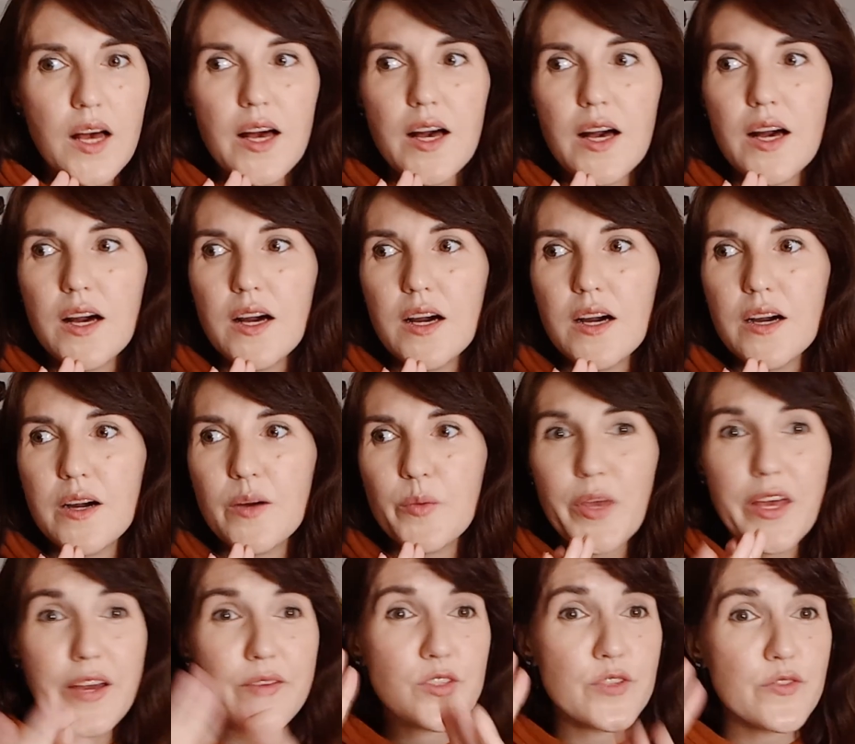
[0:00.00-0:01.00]
We
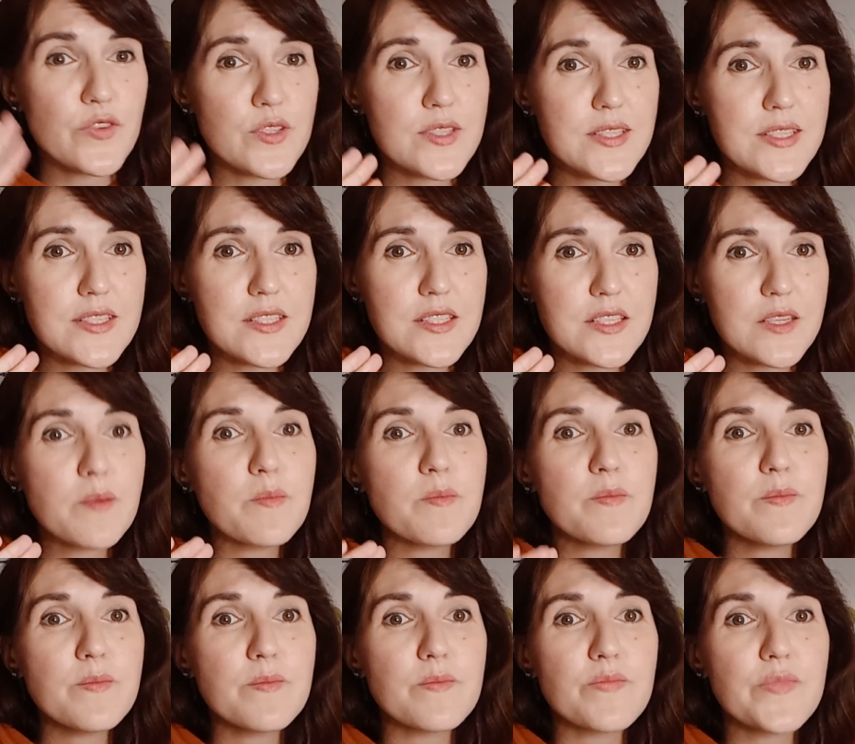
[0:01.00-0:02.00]
have different system.
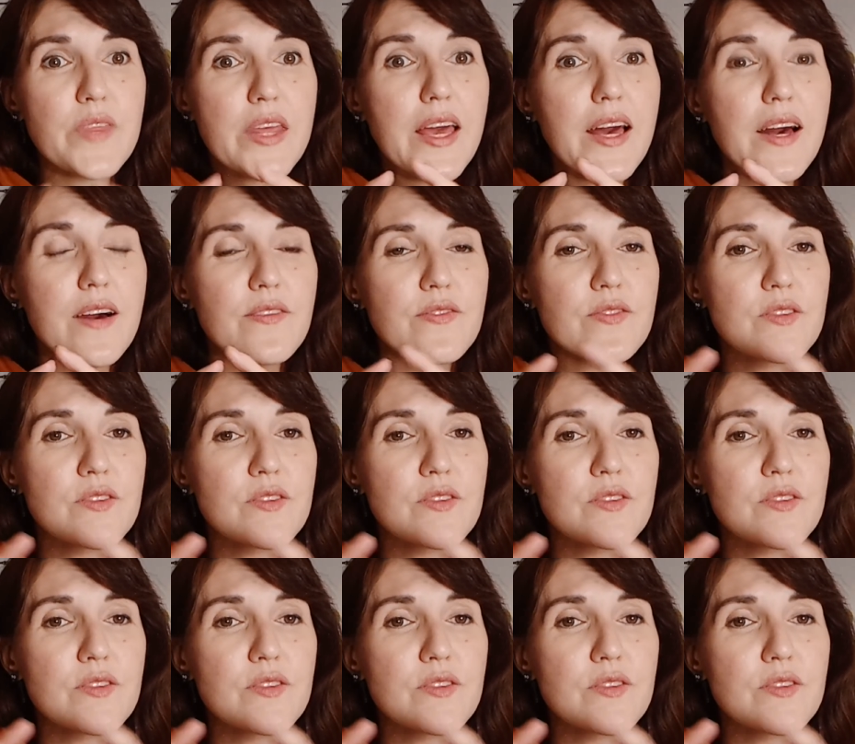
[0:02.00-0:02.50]
They have